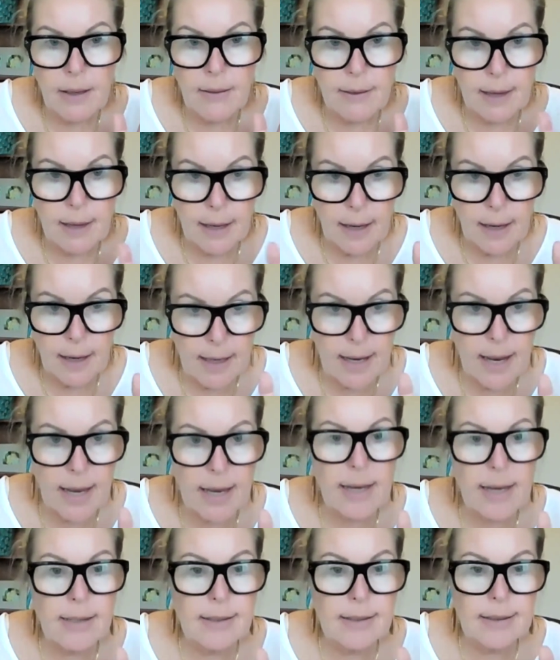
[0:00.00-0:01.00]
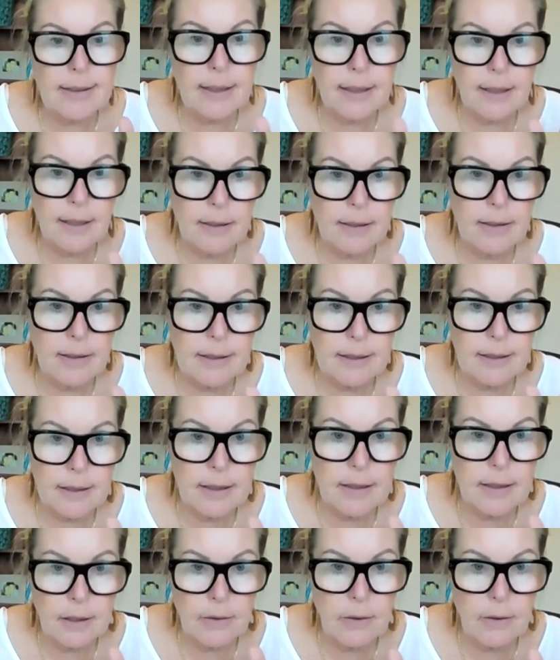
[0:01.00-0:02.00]
the headaches, and
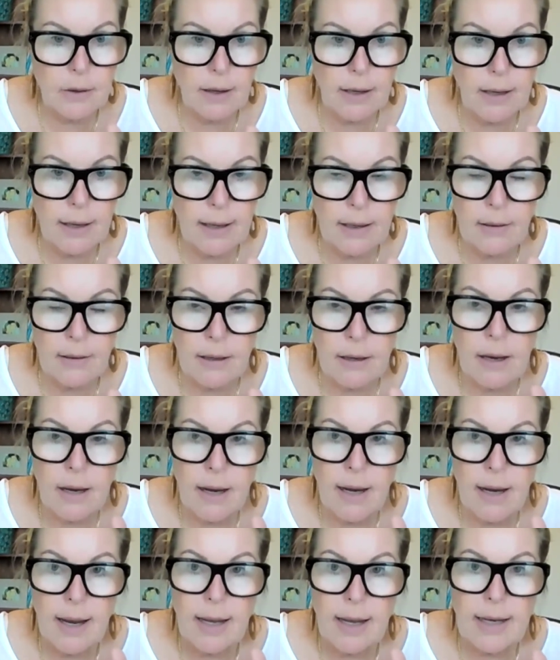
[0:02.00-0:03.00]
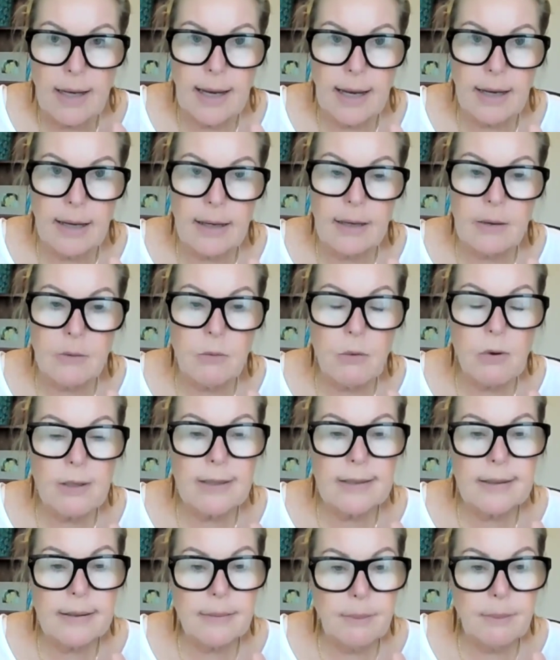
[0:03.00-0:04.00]
you know, it again, it
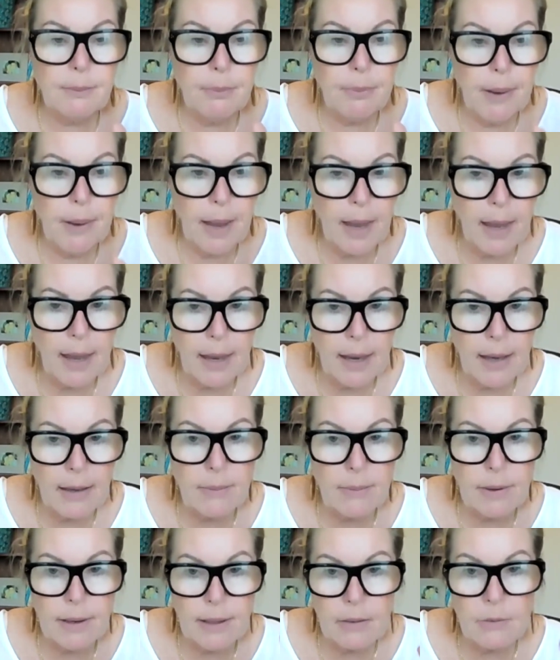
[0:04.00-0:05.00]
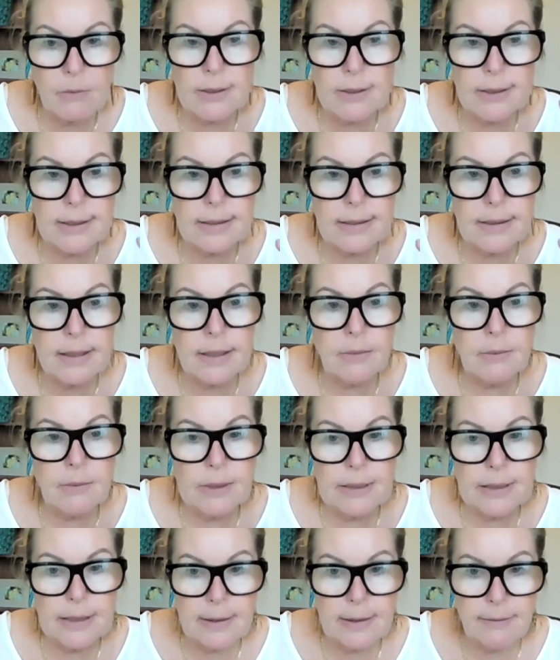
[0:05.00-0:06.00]
wasn't bad, but it was
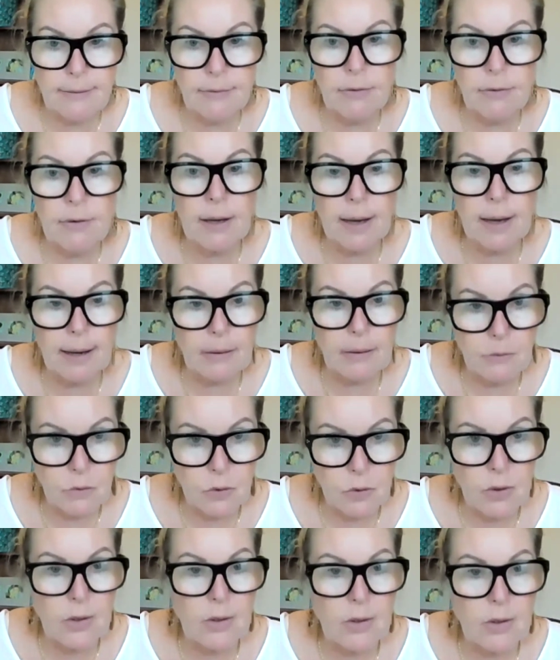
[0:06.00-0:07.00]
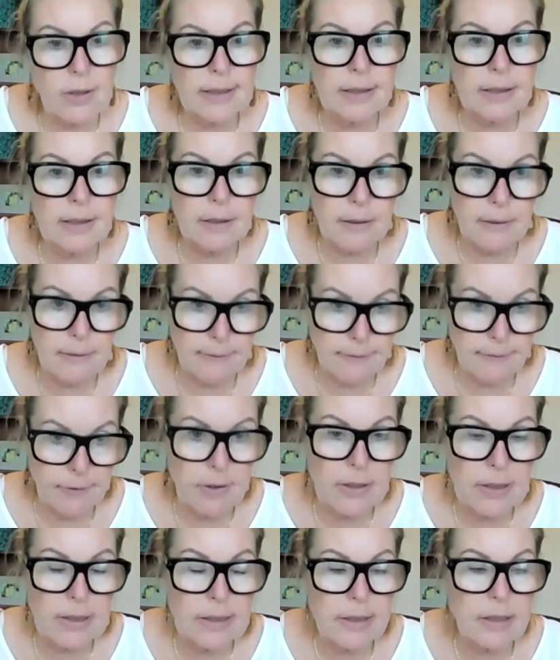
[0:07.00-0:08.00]
different and worse to the
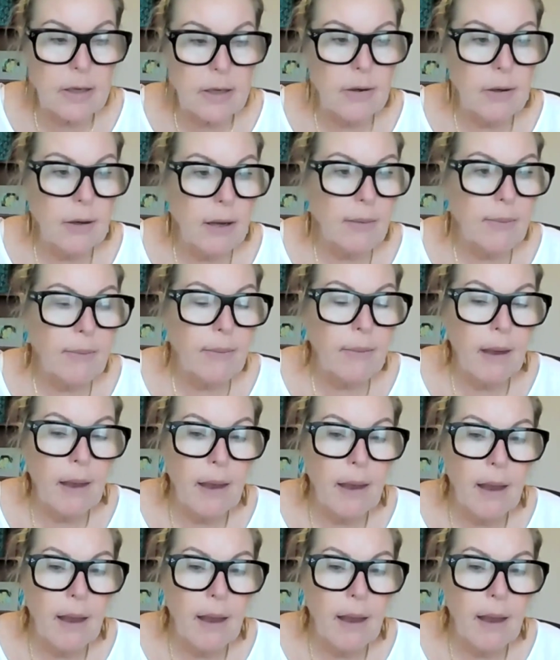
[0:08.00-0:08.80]
first time.